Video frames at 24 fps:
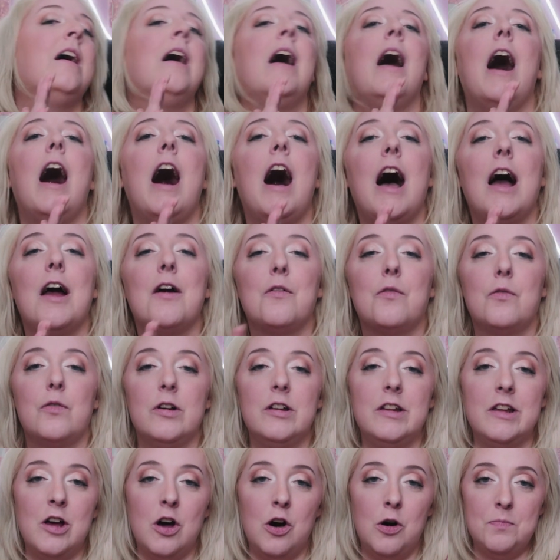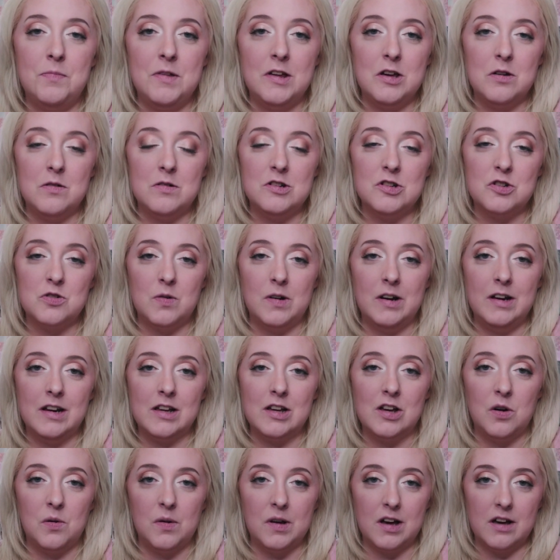I really hope that you
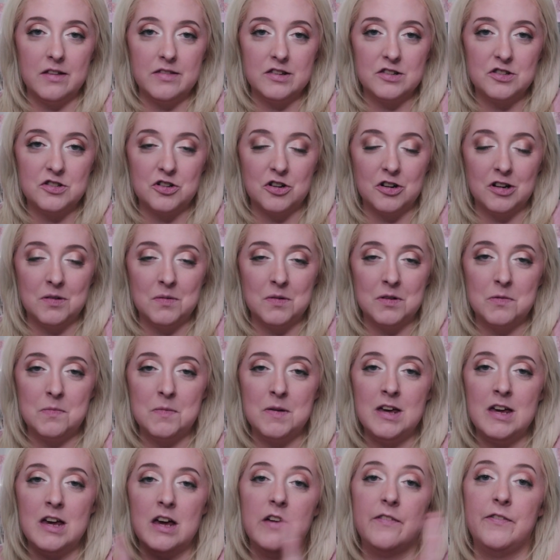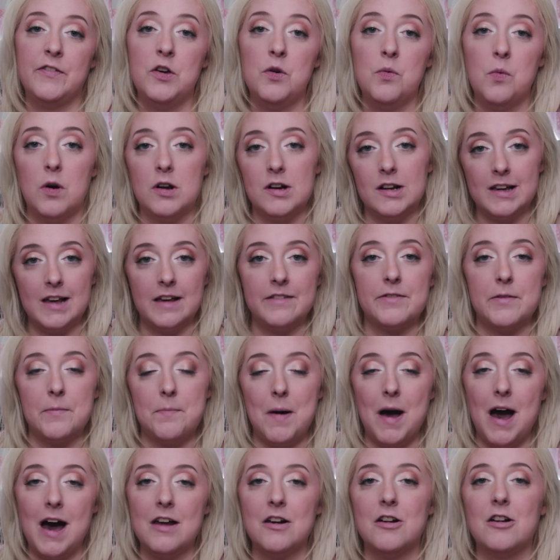enjoyed going on this journey with me. If you want to get the
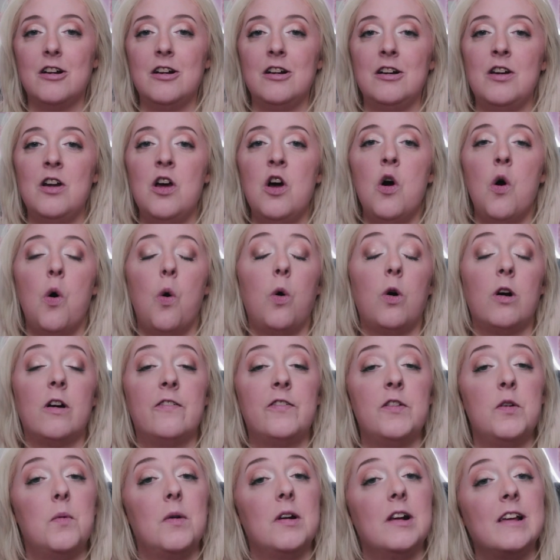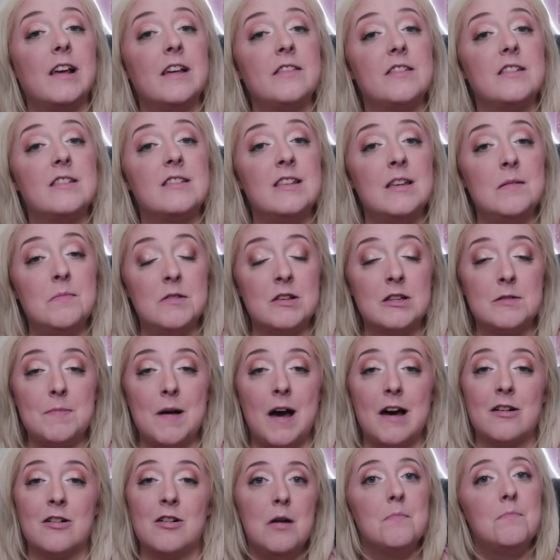pattern or if you want to get the seamless
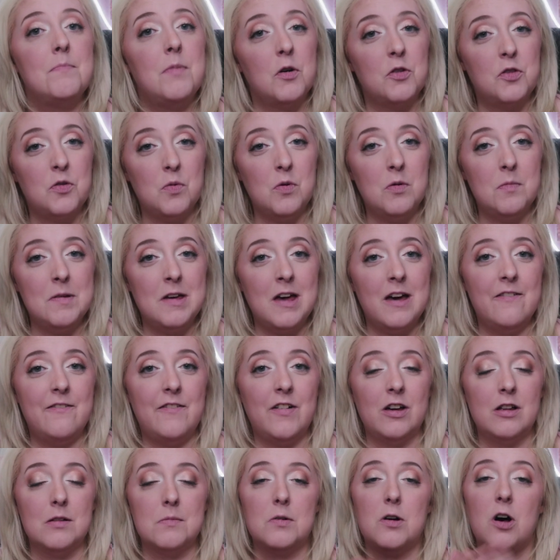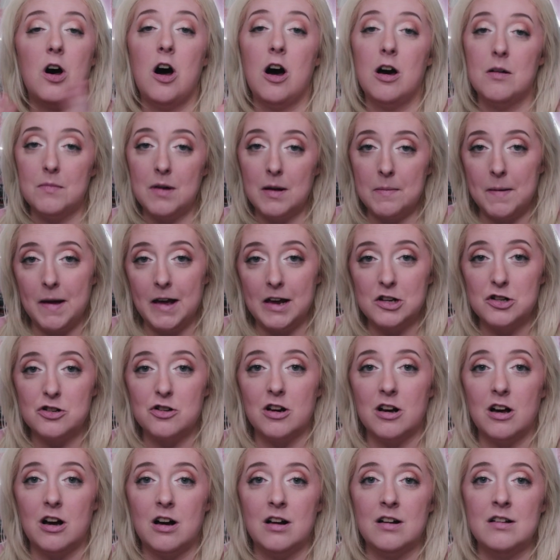pattern, both will be available on my
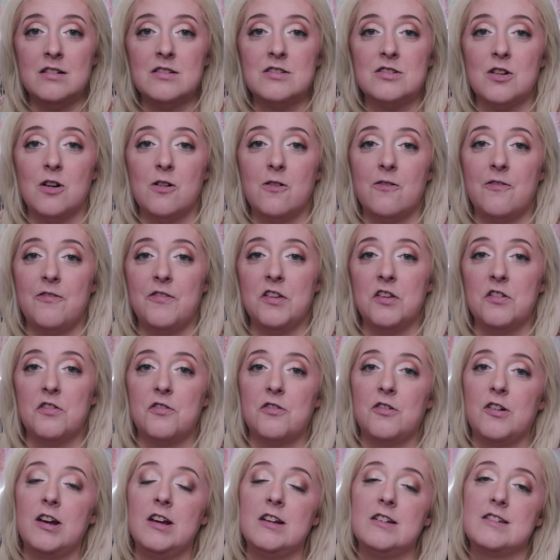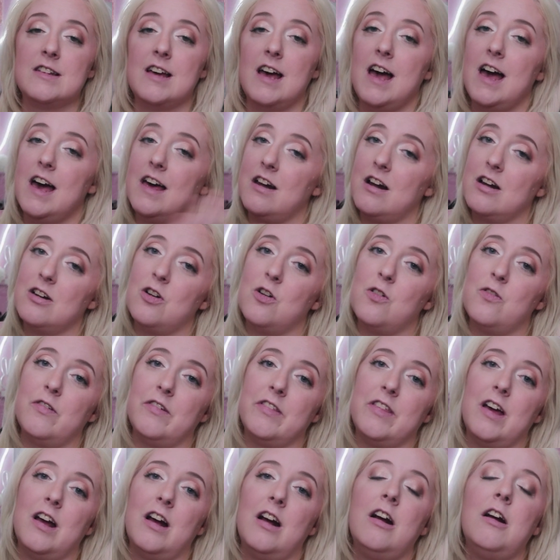Patreon, so feel free to head on over
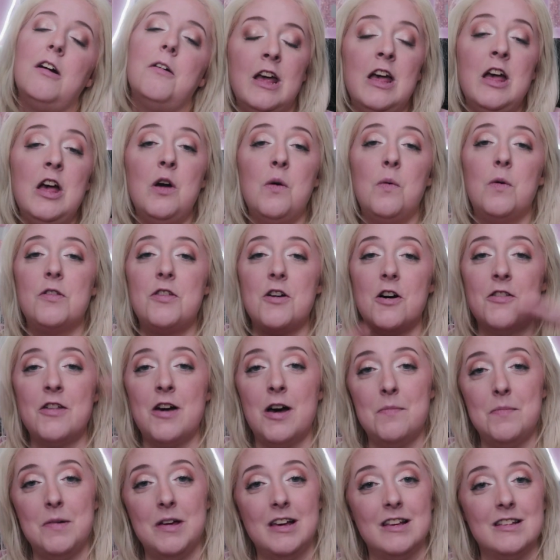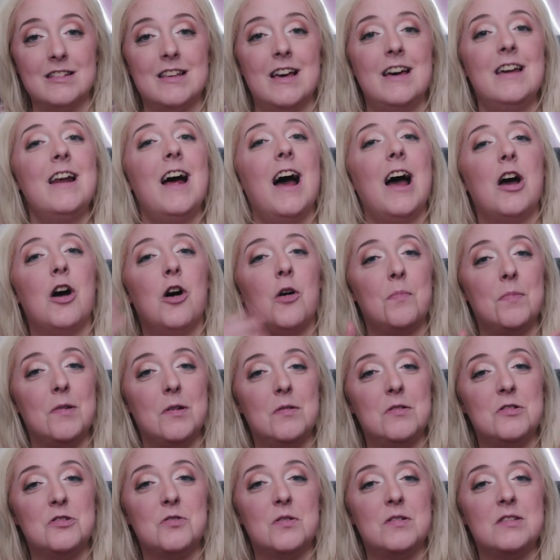there. With all that being said, I hope you
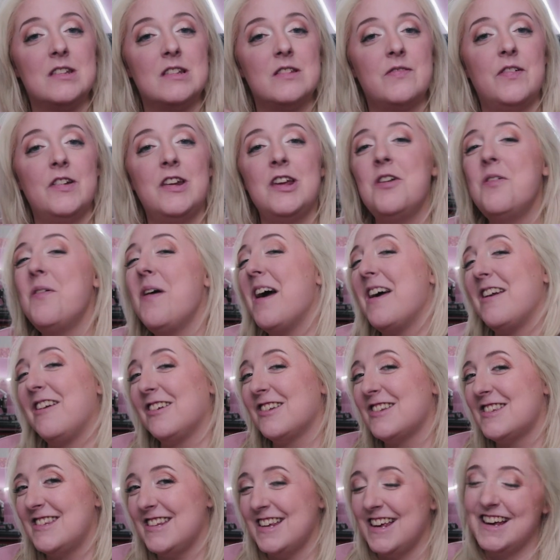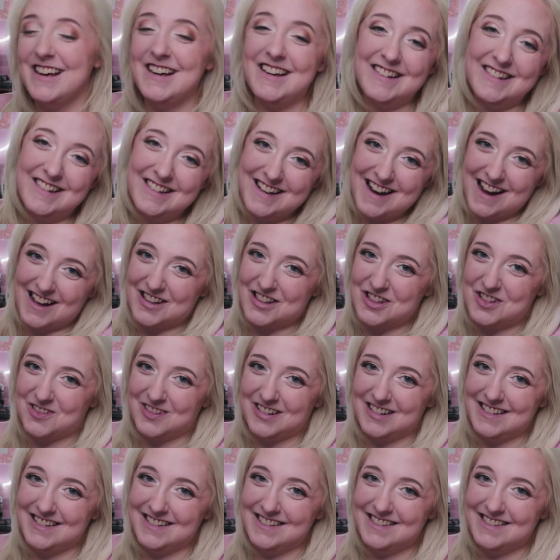enjoyed this video and I'll see you in the next one.